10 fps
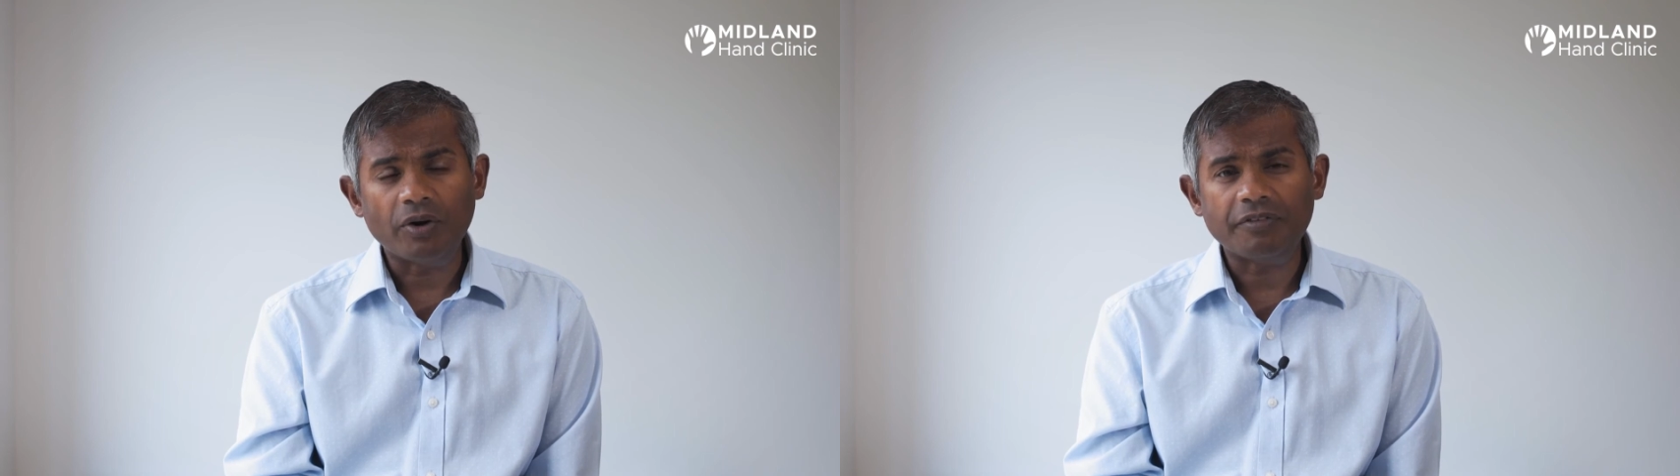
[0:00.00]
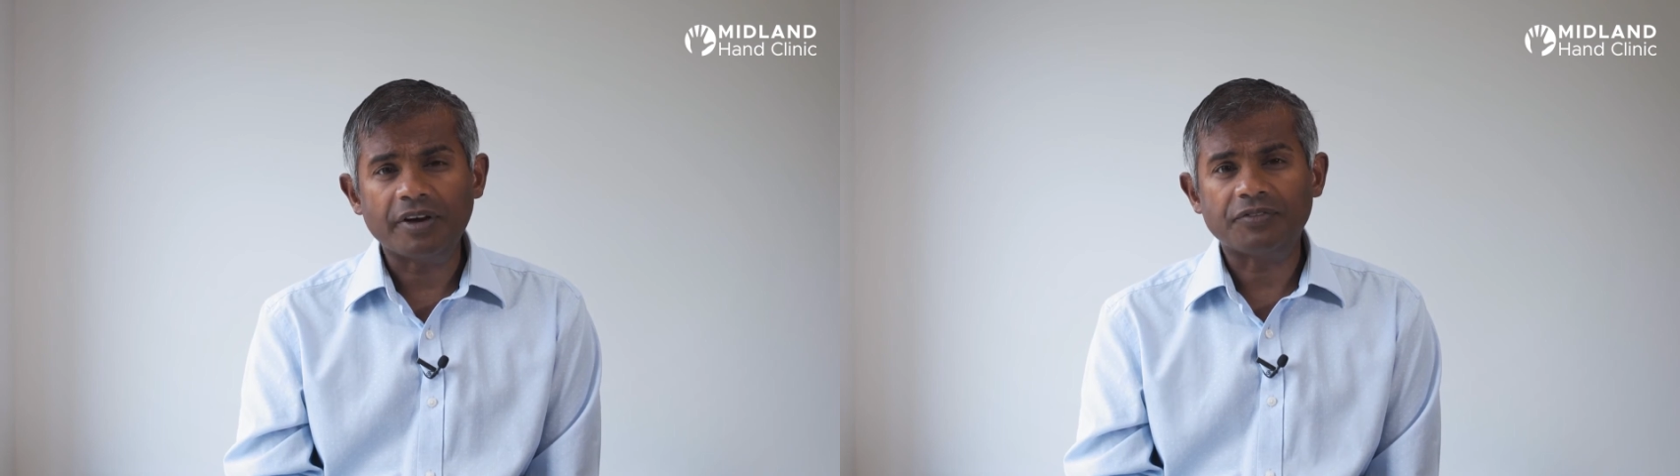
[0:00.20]

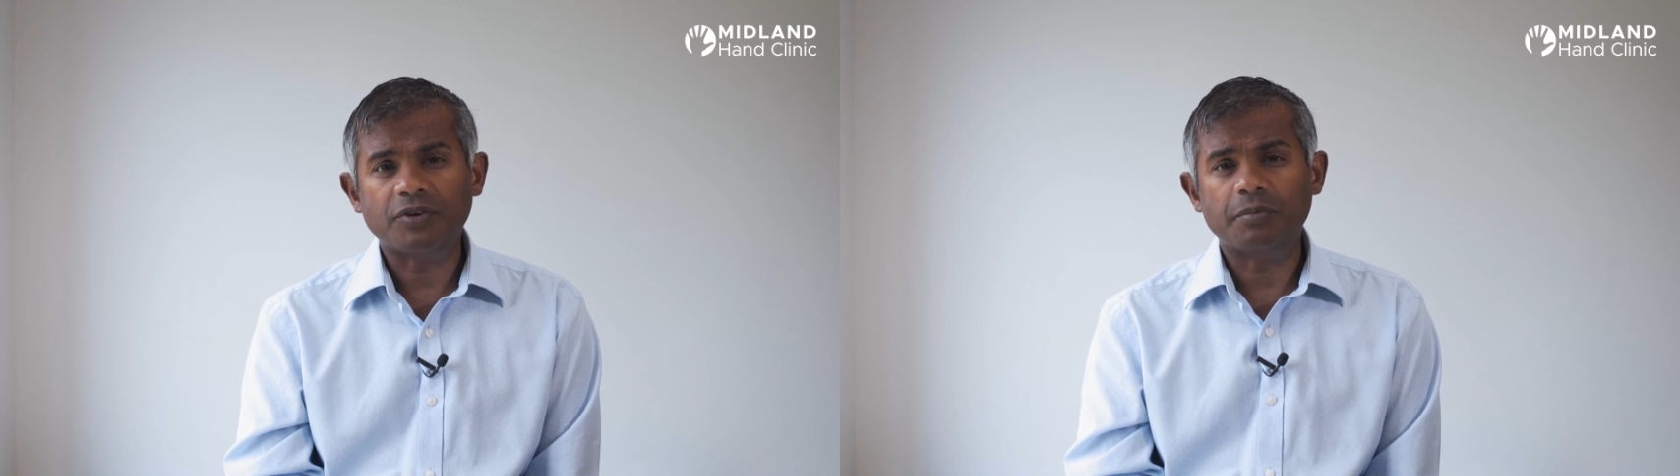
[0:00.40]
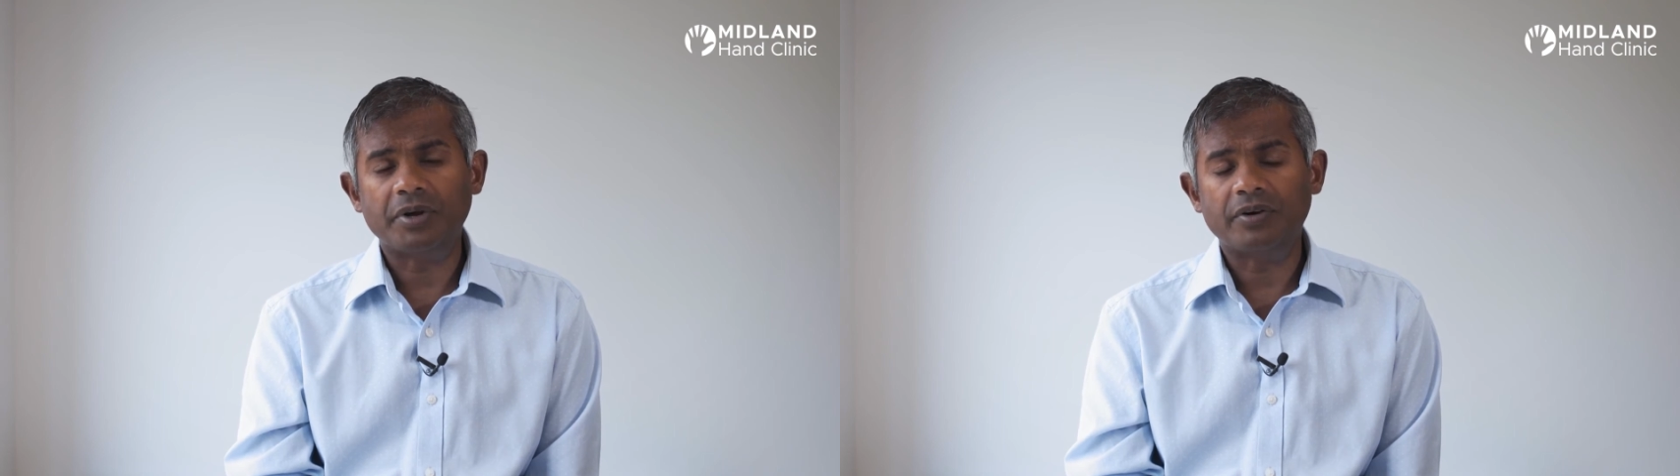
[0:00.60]
off
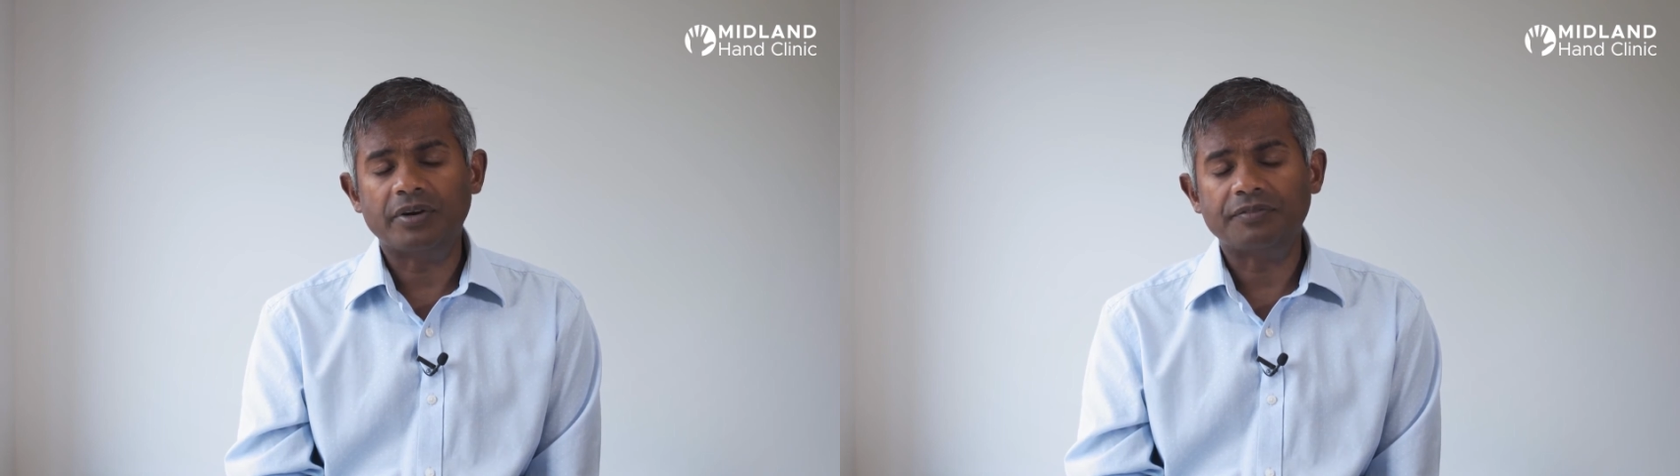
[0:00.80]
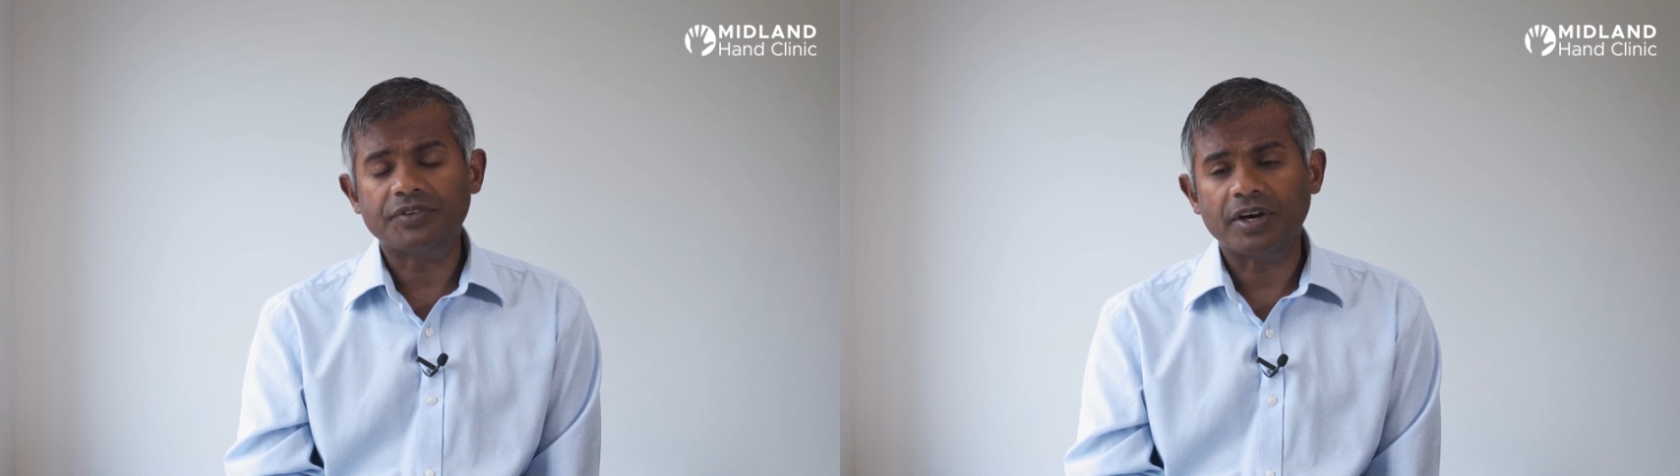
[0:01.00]
after a
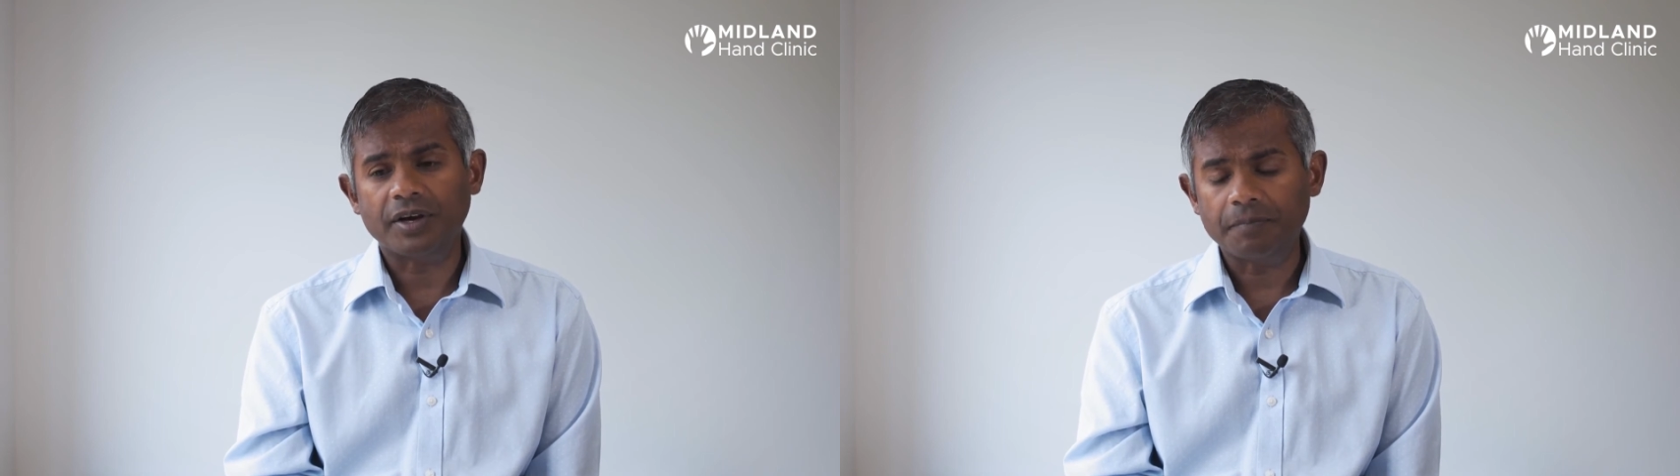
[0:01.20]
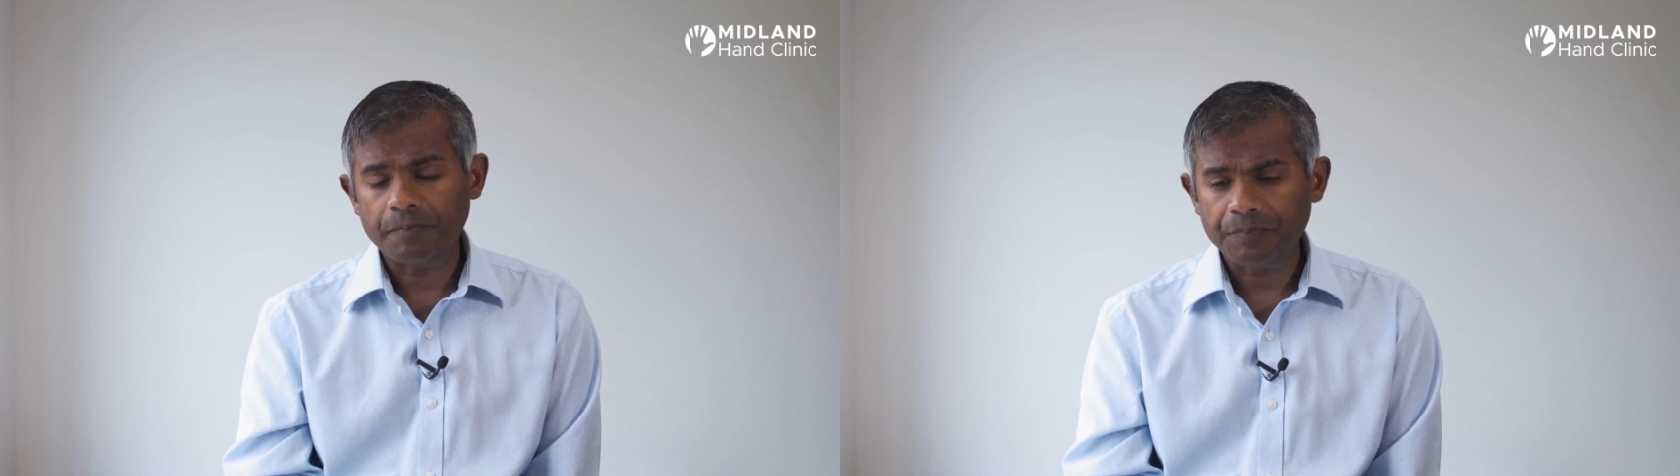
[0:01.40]
period of time,